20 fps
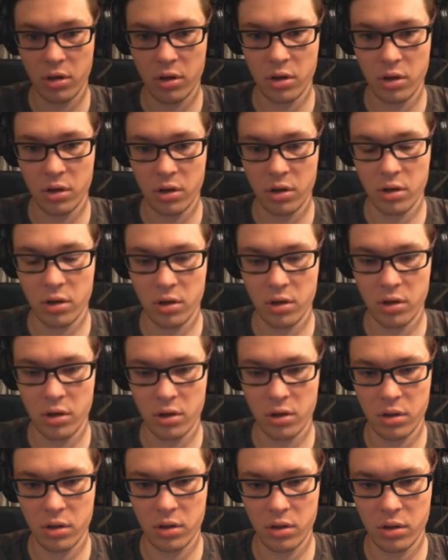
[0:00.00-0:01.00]

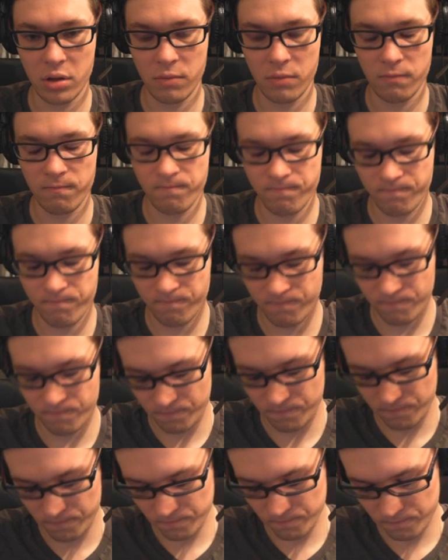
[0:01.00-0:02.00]

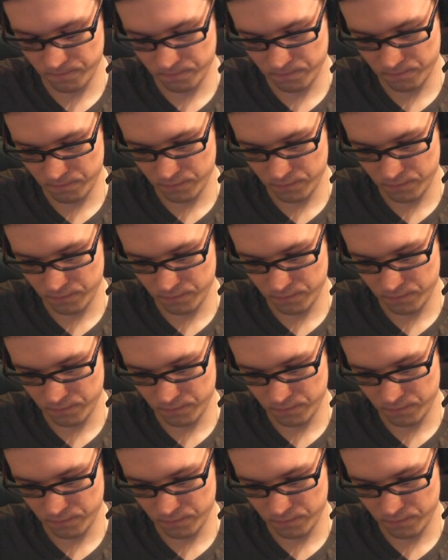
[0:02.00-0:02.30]
No one is speaking in this clip.